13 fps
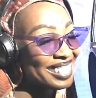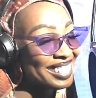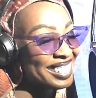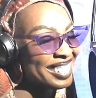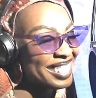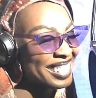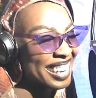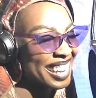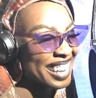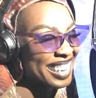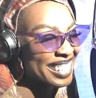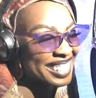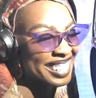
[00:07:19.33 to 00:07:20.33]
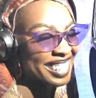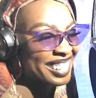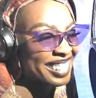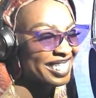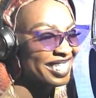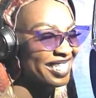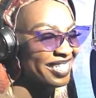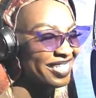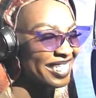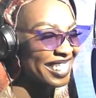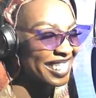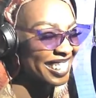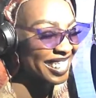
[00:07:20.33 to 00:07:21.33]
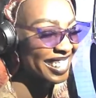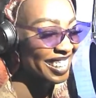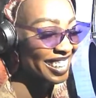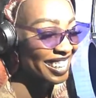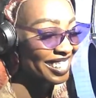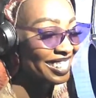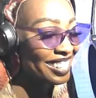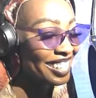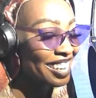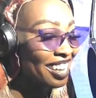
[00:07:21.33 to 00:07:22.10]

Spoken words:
You know, it's lions out here doing it. Yes.